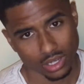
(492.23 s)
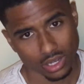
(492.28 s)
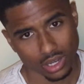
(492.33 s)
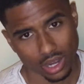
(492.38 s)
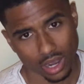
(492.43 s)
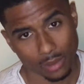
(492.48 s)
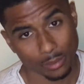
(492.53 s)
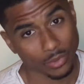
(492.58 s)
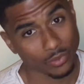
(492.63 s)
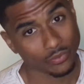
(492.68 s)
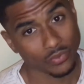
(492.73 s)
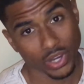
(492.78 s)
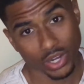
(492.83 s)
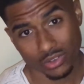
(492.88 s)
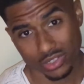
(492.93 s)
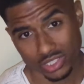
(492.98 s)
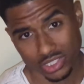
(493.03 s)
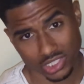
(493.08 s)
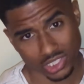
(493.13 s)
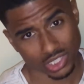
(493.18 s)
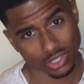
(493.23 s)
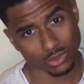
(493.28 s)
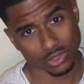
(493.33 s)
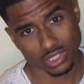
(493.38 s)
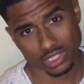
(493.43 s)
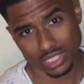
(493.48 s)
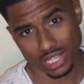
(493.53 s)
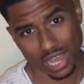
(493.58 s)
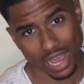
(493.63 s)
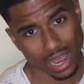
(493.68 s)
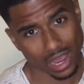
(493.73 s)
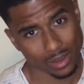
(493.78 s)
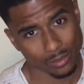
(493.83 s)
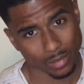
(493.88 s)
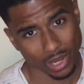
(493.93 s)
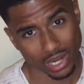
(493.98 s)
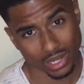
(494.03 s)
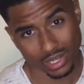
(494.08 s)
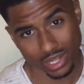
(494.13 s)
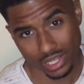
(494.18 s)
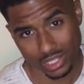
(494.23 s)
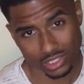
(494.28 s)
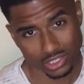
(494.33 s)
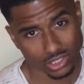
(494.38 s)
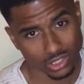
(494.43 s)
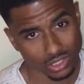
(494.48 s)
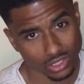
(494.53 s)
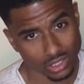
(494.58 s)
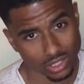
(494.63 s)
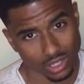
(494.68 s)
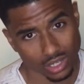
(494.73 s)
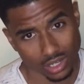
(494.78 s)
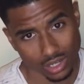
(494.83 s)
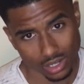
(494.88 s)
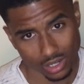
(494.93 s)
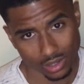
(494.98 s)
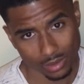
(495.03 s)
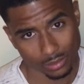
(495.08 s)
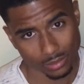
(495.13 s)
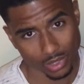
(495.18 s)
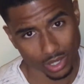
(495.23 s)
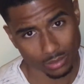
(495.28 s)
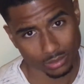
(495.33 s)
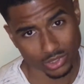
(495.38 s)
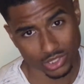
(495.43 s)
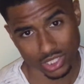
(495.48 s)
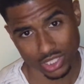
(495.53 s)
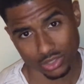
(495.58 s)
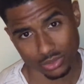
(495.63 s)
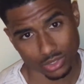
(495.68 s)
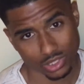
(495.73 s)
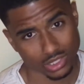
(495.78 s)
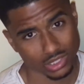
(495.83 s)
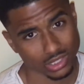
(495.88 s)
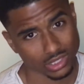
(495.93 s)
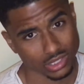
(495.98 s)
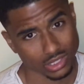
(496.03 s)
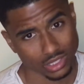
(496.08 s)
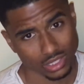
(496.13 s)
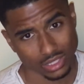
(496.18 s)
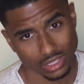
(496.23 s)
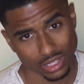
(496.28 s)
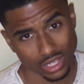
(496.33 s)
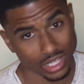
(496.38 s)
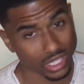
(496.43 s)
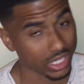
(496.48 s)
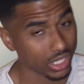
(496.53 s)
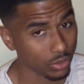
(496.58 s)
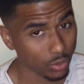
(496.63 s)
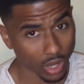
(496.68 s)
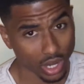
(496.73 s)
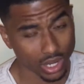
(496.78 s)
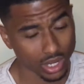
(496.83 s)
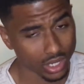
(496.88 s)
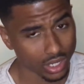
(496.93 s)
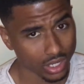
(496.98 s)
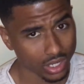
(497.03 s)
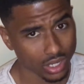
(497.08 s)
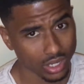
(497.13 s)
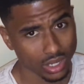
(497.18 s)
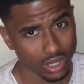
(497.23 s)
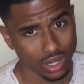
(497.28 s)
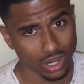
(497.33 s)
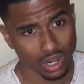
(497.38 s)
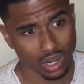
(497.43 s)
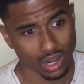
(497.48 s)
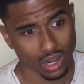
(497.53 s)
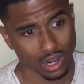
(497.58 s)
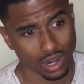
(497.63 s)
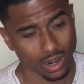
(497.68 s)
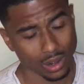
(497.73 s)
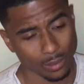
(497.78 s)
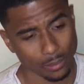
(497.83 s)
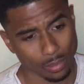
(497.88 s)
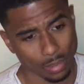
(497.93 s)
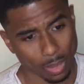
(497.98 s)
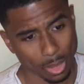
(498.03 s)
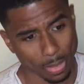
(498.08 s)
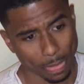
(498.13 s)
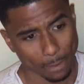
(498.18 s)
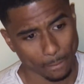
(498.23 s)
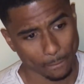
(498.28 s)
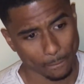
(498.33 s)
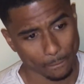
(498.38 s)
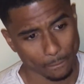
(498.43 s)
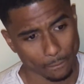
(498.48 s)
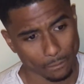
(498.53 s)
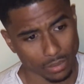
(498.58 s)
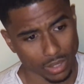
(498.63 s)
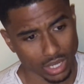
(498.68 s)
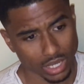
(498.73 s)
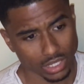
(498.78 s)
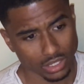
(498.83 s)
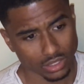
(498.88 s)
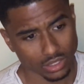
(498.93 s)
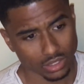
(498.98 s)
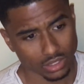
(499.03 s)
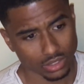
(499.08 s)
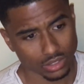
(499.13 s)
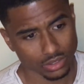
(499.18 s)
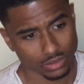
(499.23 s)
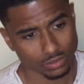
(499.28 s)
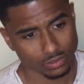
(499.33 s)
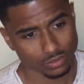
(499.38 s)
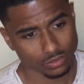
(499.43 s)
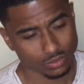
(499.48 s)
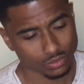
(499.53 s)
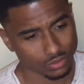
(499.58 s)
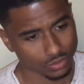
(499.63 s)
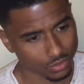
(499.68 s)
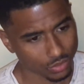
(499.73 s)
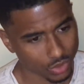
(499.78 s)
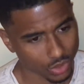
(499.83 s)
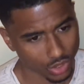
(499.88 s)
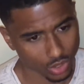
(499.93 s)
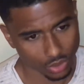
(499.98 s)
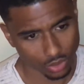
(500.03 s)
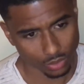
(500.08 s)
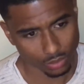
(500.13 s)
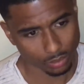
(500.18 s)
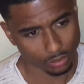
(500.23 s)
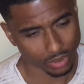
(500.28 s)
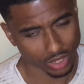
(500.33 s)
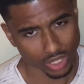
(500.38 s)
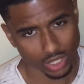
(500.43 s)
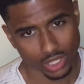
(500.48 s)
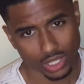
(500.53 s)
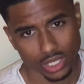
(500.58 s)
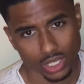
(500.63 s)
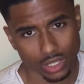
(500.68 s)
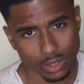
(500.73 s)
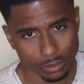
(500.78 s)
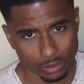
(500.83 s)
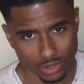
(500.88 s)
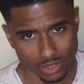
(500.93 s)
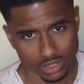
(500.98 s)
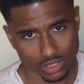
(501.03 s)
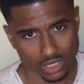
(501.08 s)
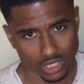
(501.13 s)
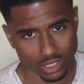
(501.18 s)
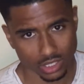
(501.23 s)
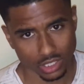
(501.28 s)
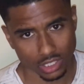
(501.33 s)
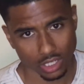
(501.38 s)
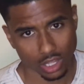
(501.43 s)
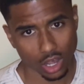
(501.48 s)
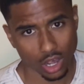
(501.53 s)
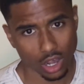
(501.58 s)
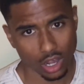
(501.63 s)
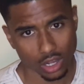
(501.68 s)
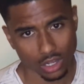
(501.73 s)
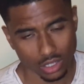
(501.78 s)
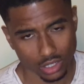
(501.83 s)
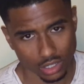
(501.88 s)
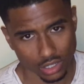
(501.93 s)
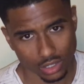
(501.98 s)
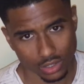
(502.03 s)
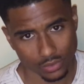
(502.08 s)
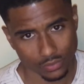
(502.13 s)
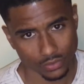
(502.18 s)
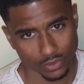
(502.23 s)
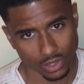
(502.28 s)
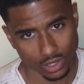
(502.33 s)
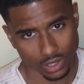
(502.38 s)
I'm a very generous guy by nature. I'm generous anyway. Um, but you know, being hipped to the law of